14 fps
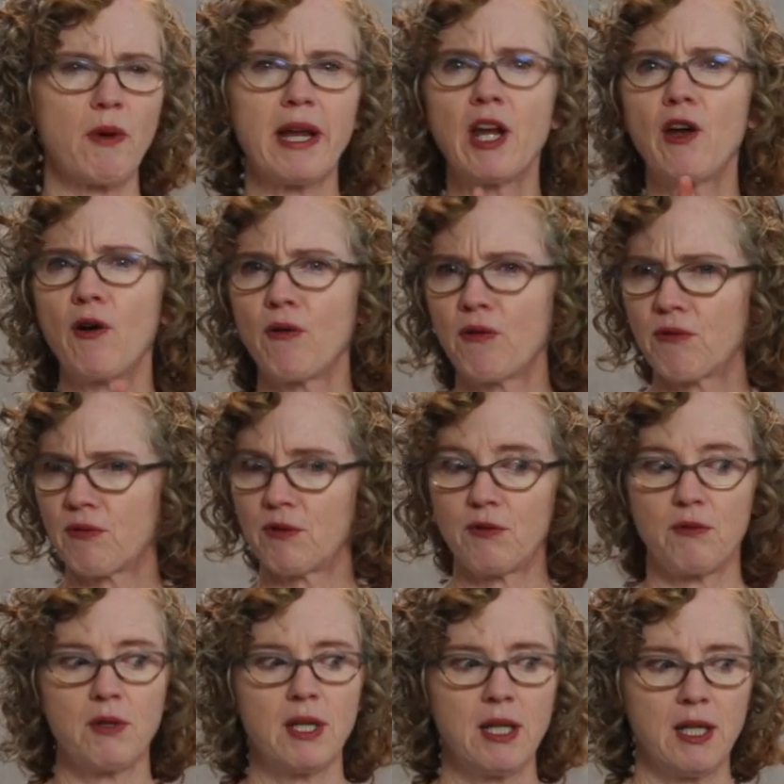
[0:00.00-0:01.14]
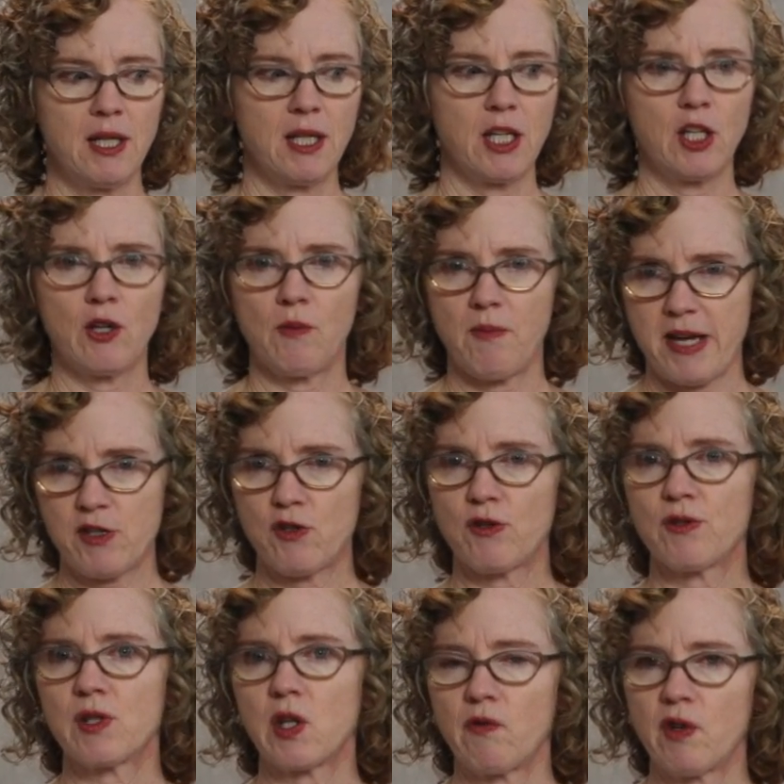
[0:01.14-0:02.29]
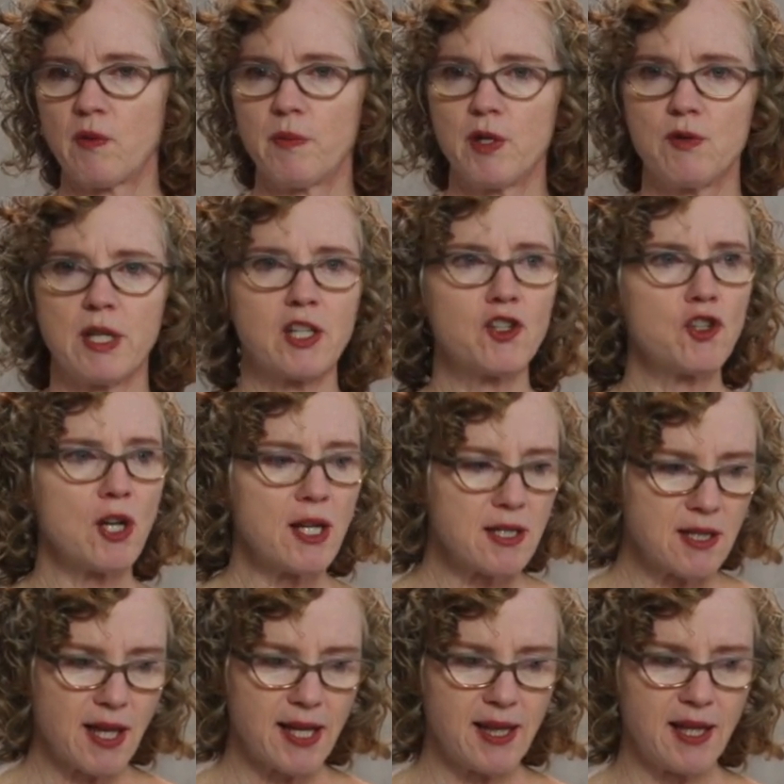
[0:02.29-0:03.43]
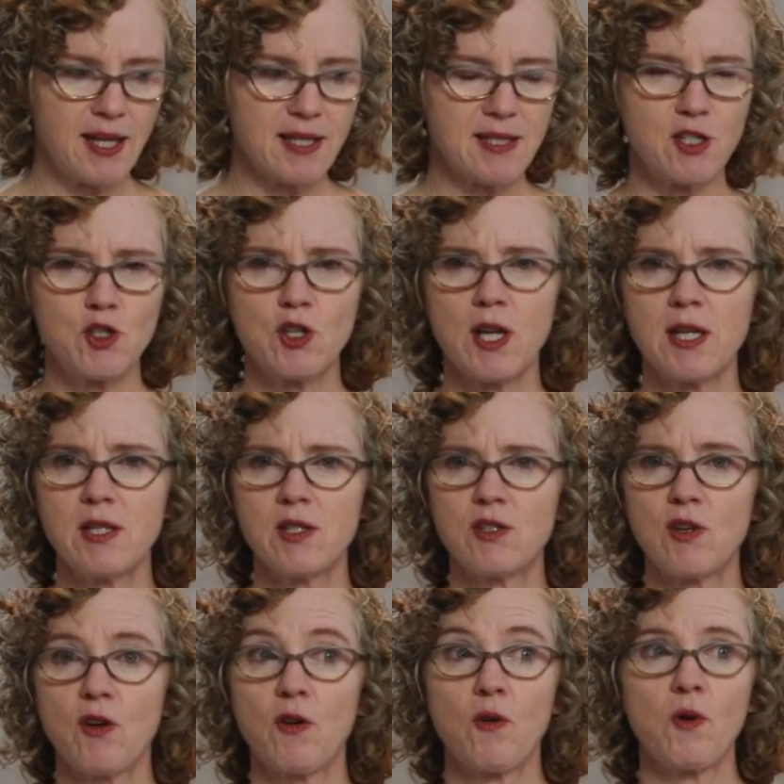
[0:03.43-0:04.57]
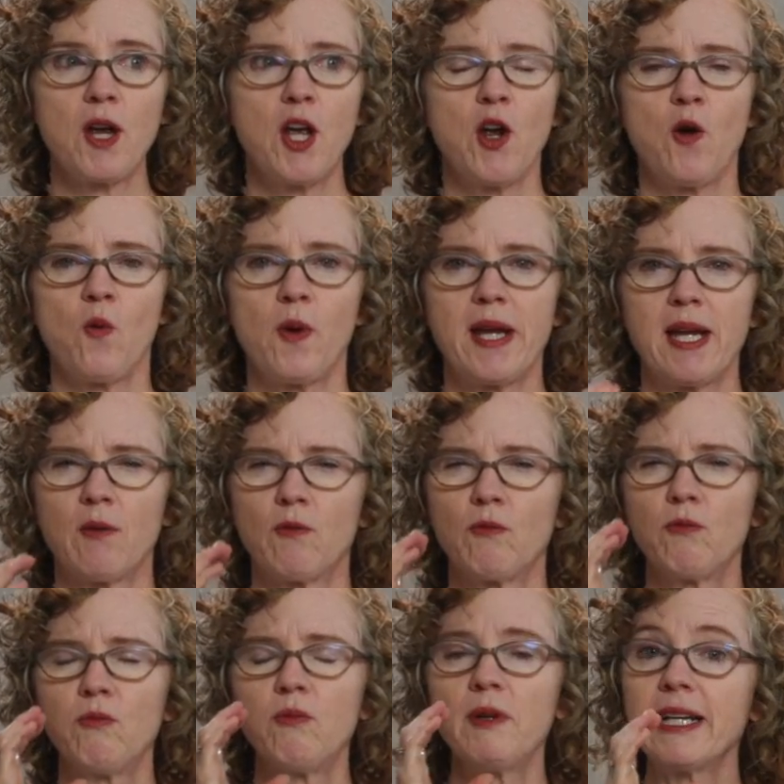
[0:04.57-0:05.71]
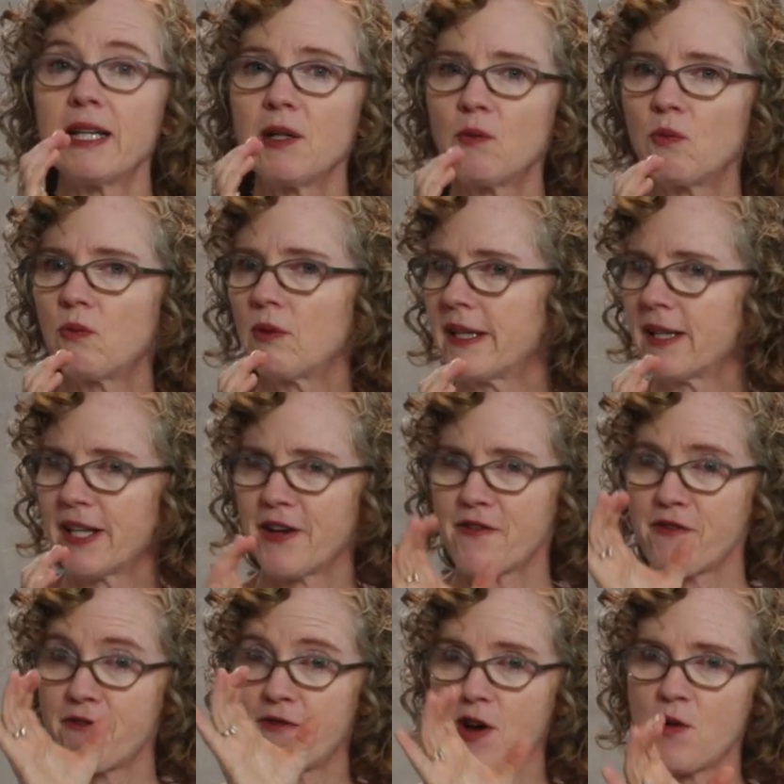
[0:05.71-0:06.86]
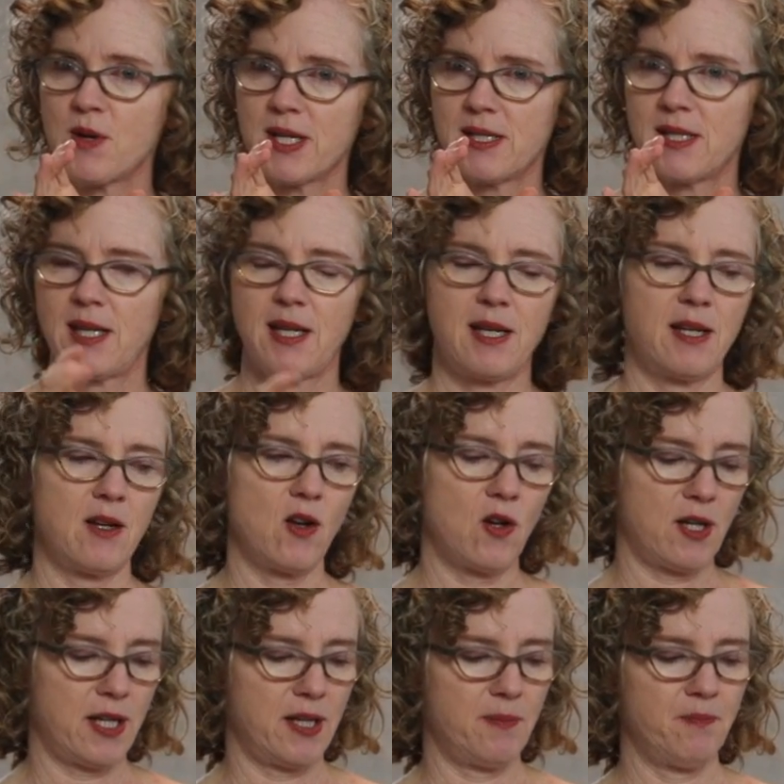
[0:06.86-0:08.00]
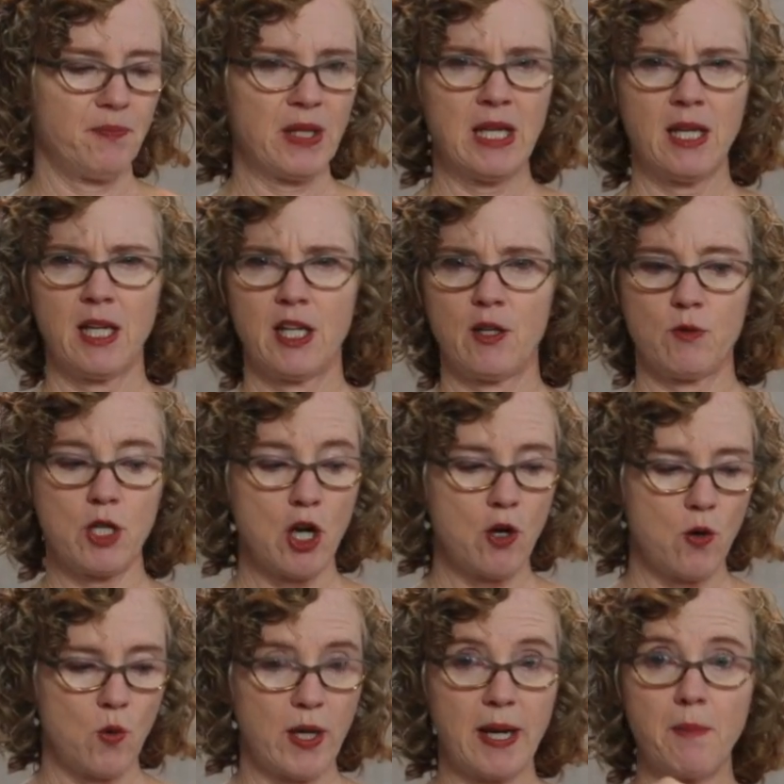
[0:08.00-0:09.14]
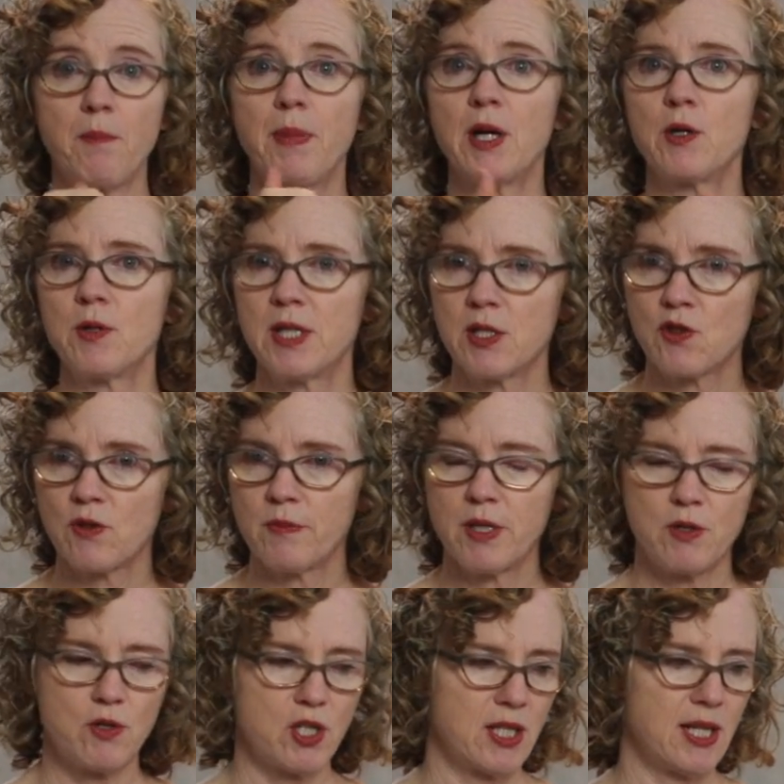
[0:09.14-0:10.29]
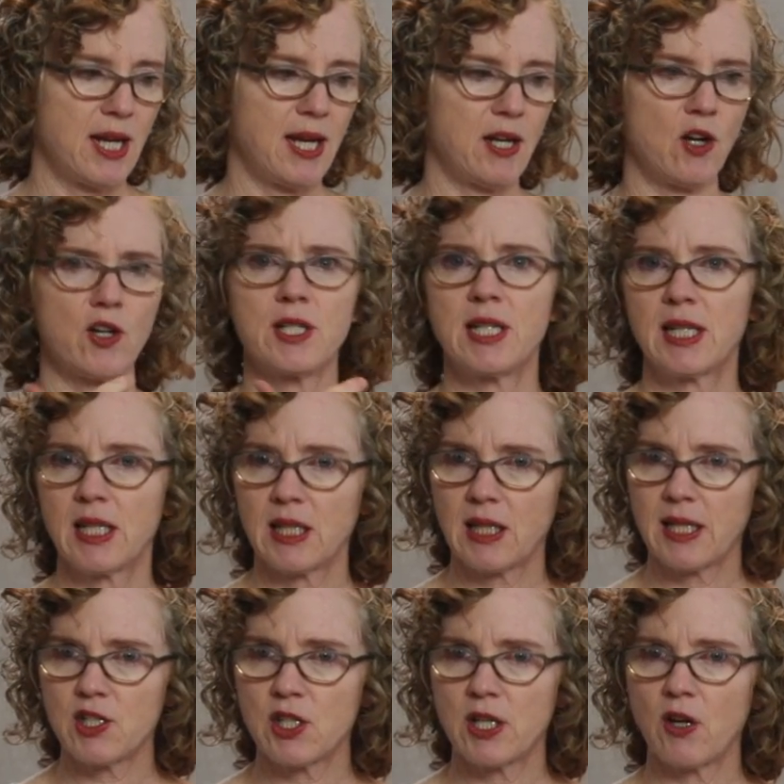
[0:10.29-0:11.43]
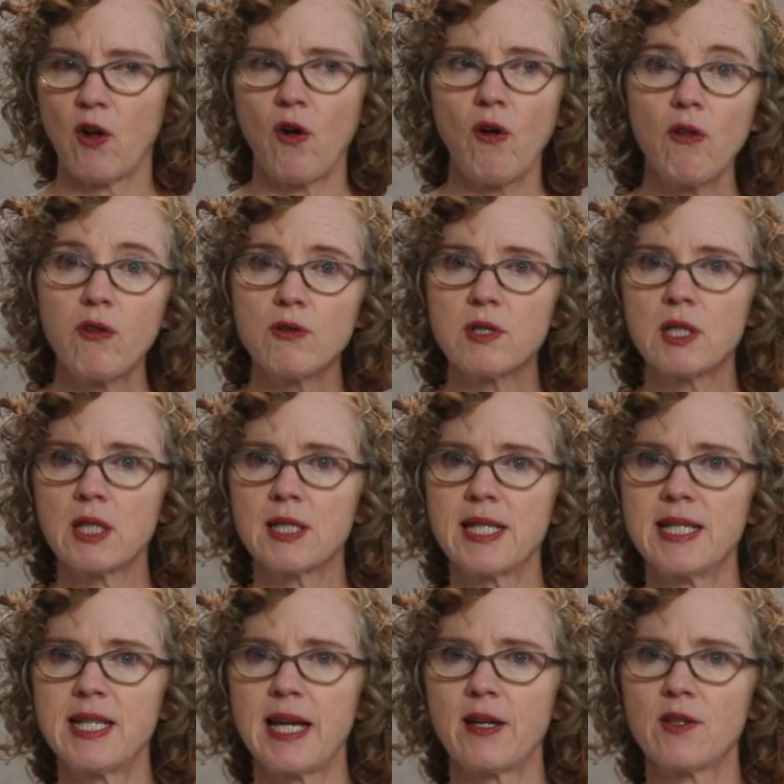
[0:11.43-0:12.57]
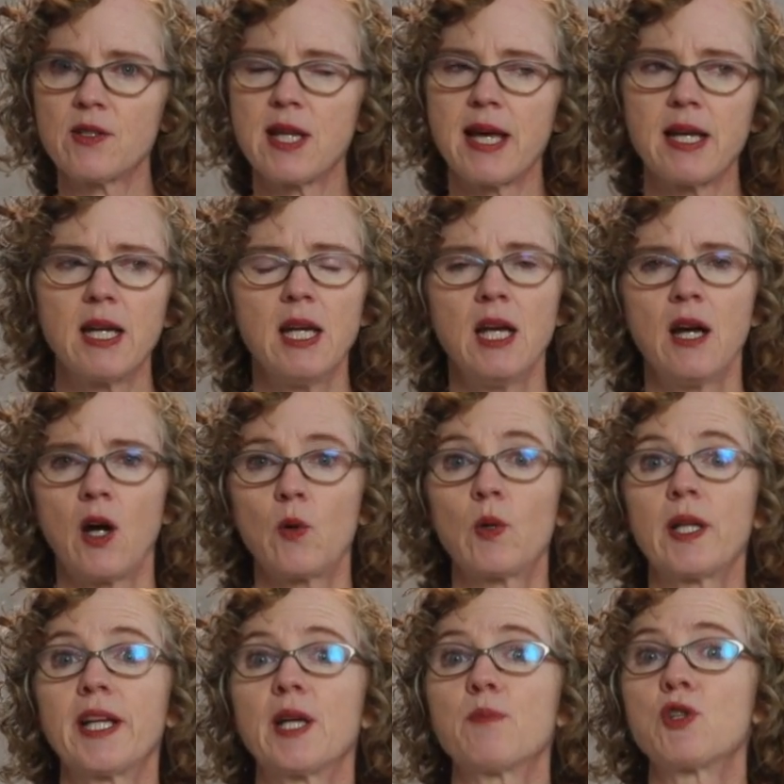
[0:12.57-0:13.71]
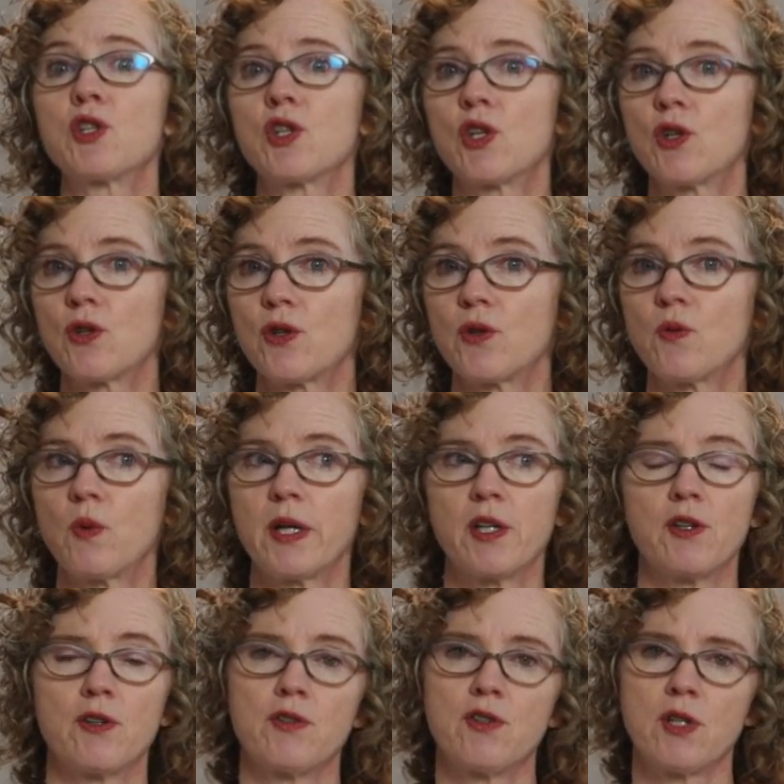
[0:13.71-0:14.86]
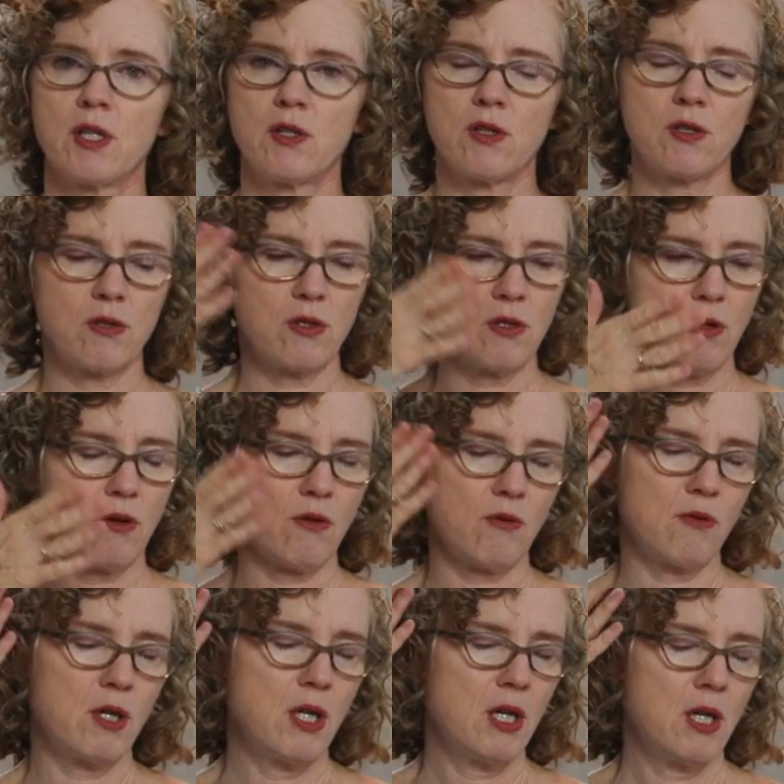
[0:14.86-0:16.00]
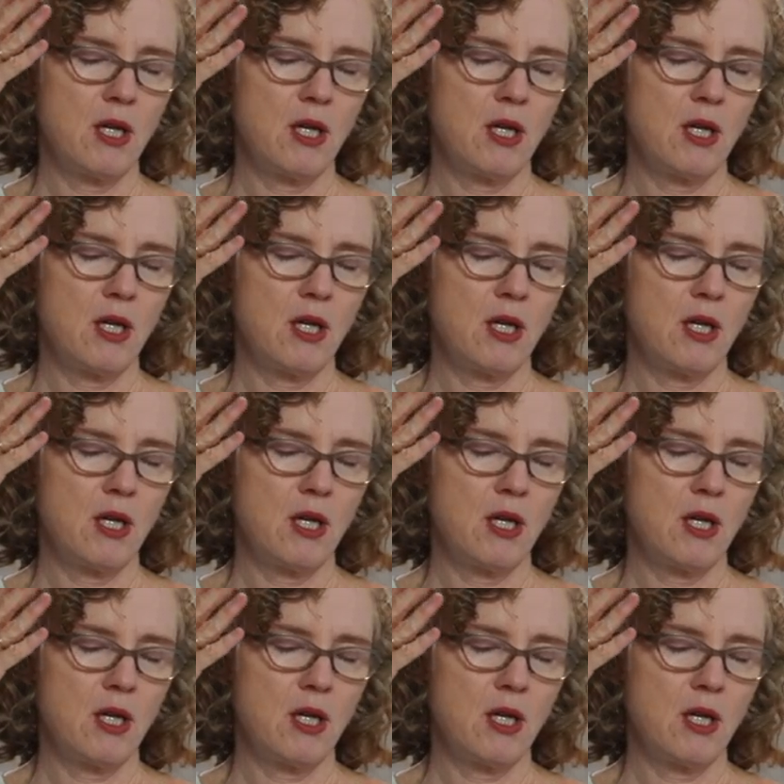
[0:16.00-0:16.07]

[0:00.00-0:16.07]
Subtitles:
We go through, you know, measures of their music just like this, just so we can really, really focus in on, you know, tone and bow distribution and articulation and all those little details that are really obscured when you're just so,